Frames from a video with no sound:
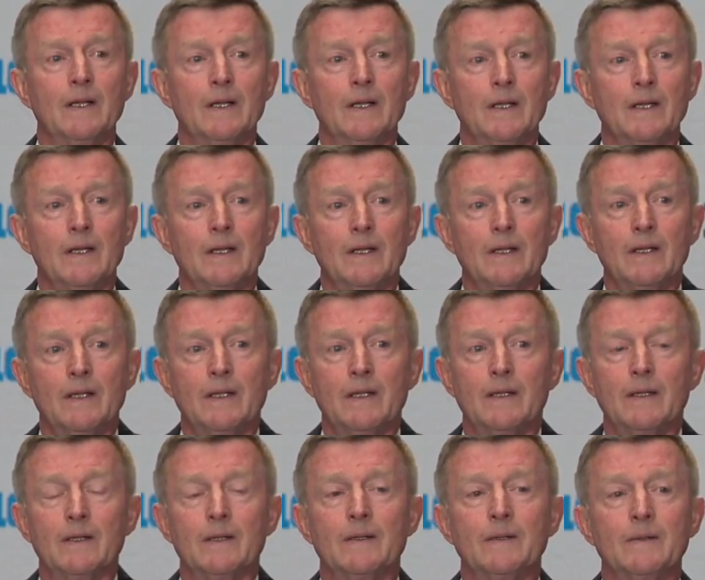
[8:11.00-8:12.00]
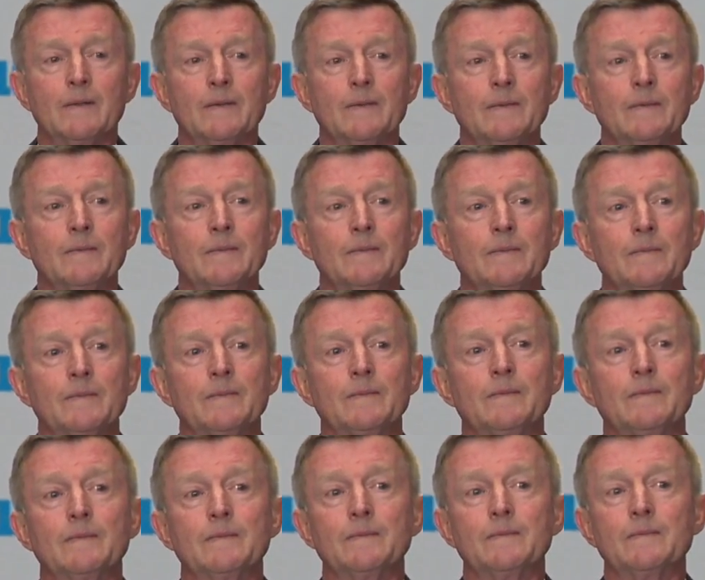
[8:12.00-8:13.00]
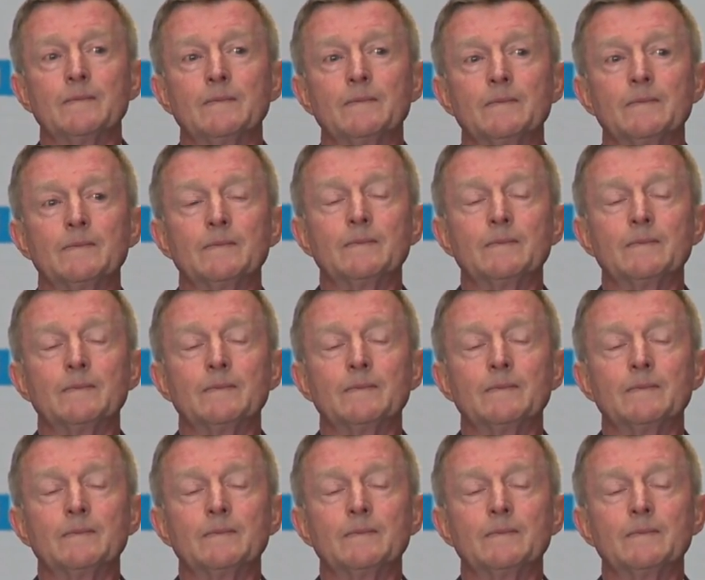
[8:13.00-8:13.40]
um, how you've um,